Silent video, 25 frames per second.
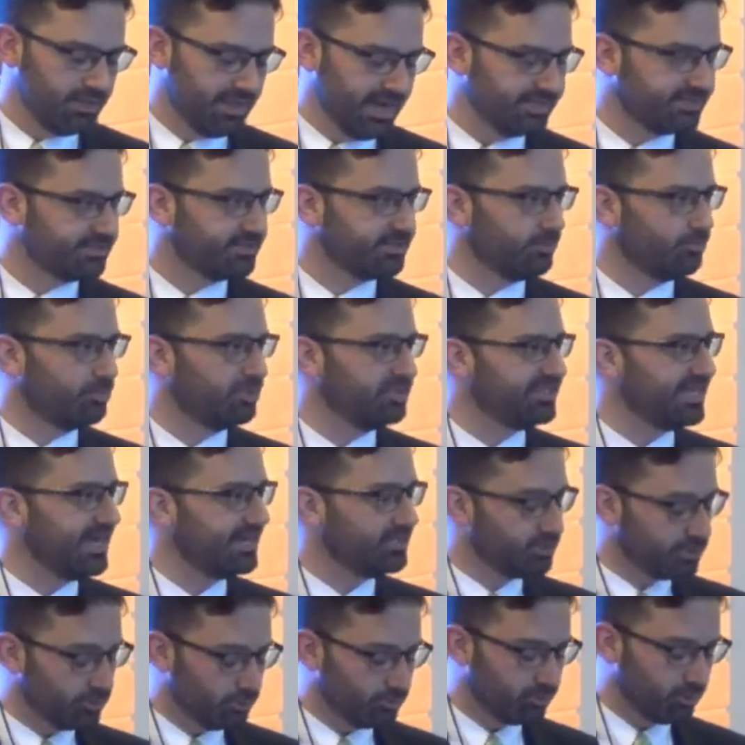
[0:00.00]
And that's the
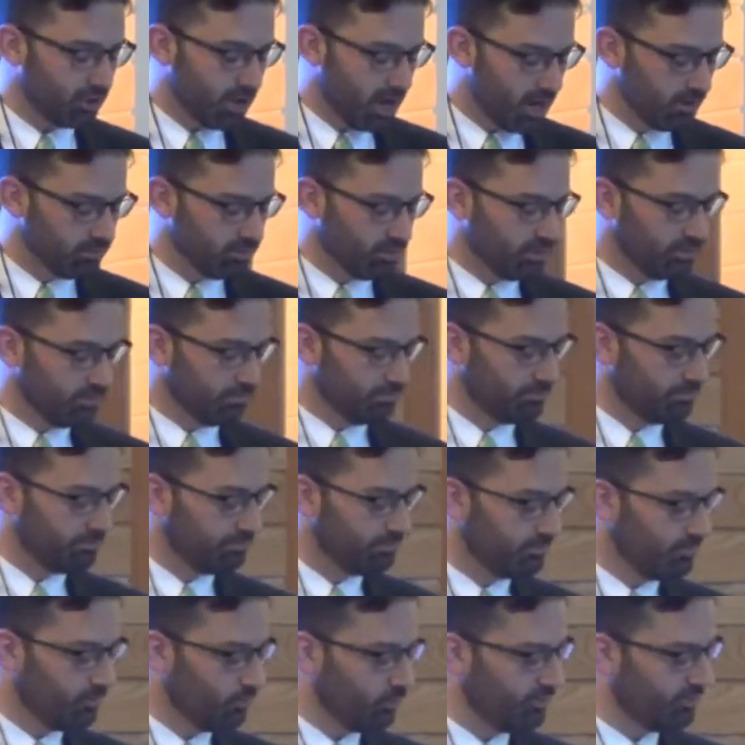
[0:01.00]
potential problem
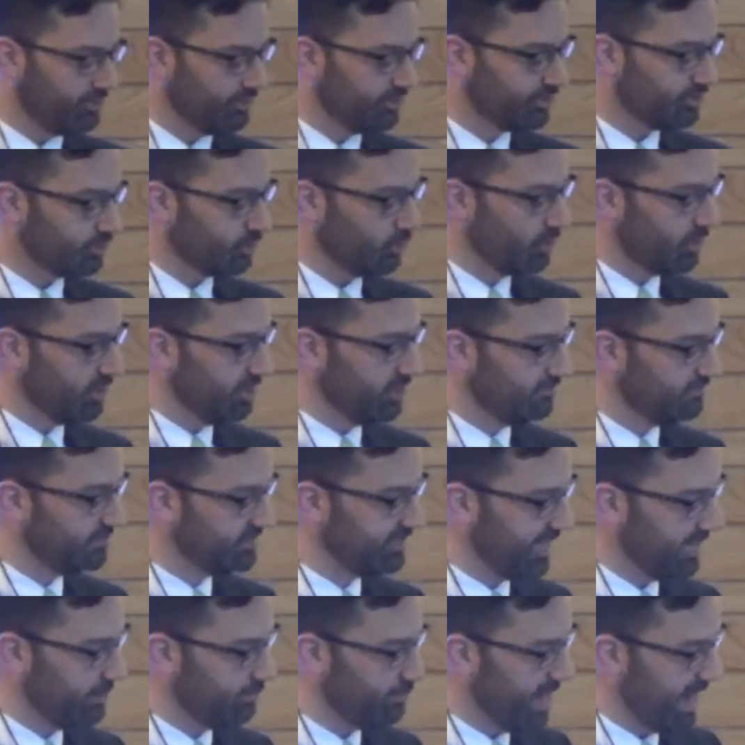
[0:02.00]
with the story of
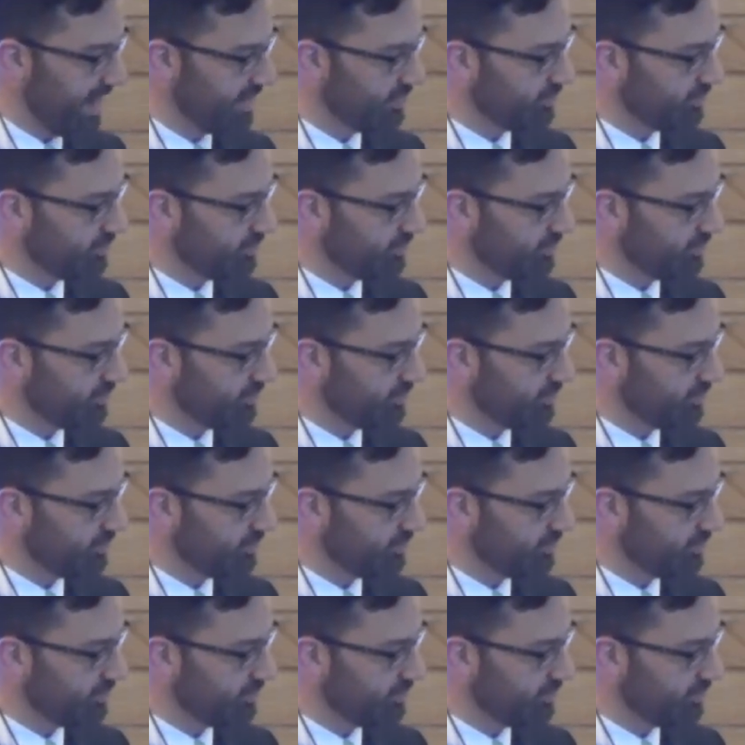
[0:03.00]
St.